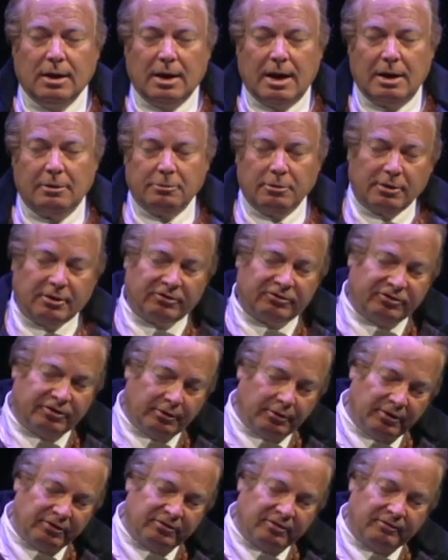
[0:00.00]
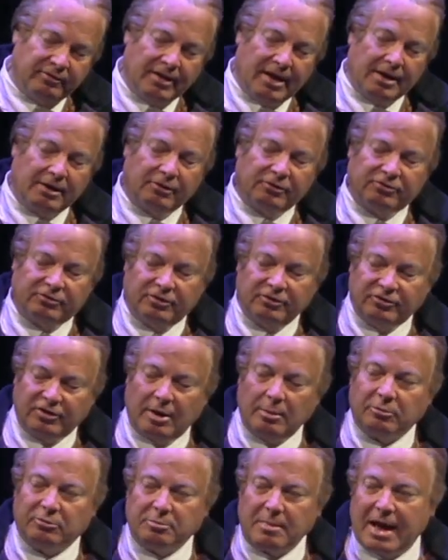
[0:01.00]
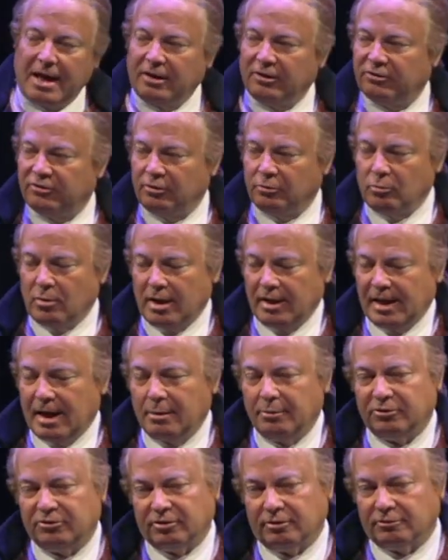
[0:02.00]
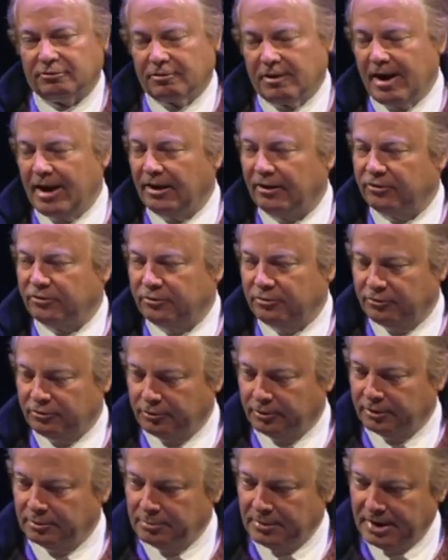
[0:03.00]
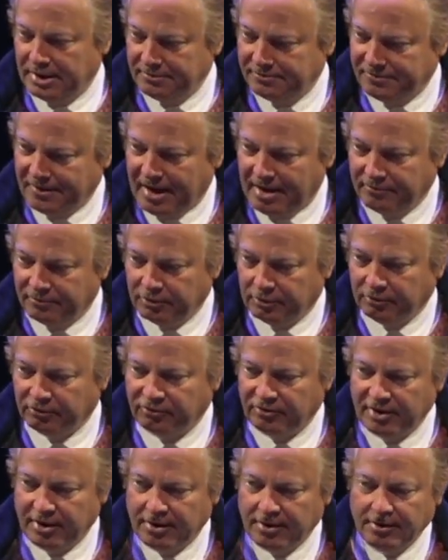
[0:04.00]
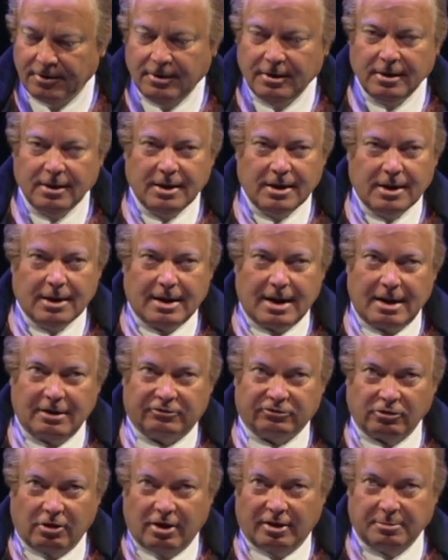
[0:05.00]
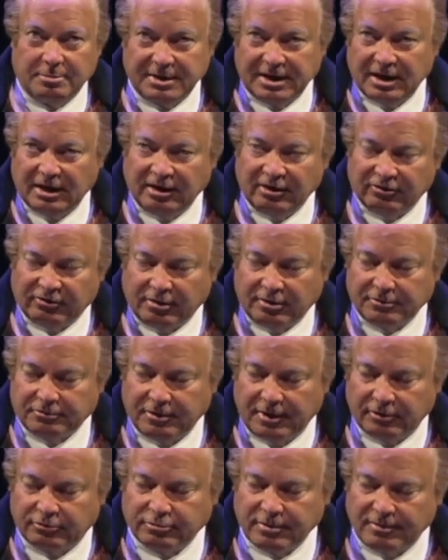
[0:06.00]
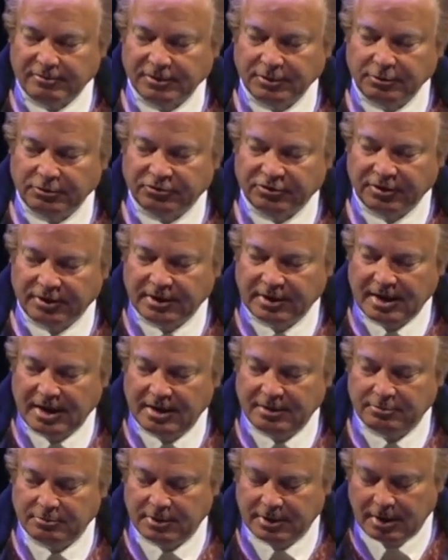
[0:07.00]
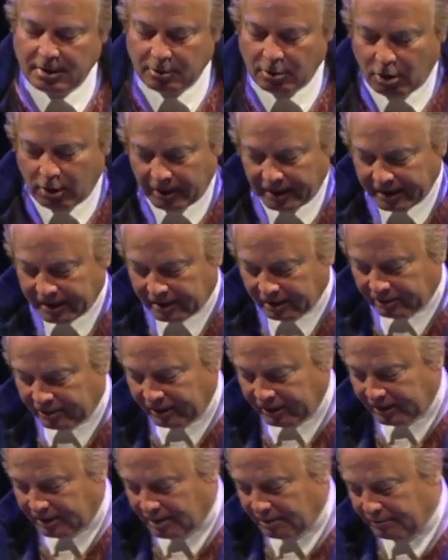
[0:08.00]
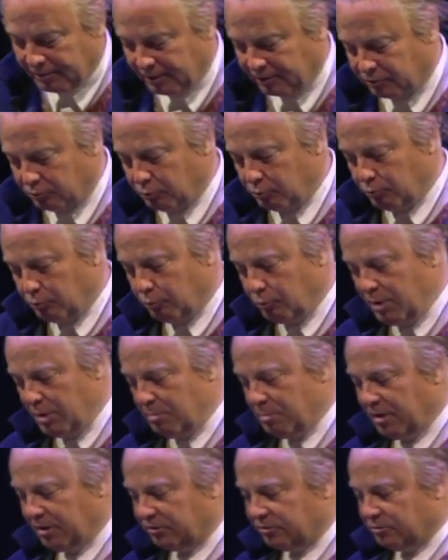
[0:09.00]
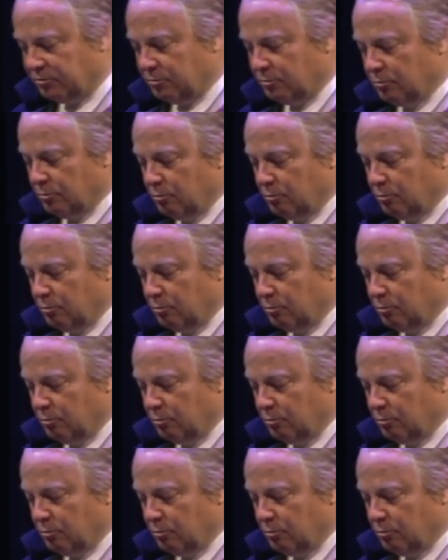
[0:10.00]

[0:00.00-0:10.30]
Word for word: I wrote a series of letters to James Madison while I was in France during my 5 years there, and I saw the beginnings of the French Revolution, and all I could think of is we must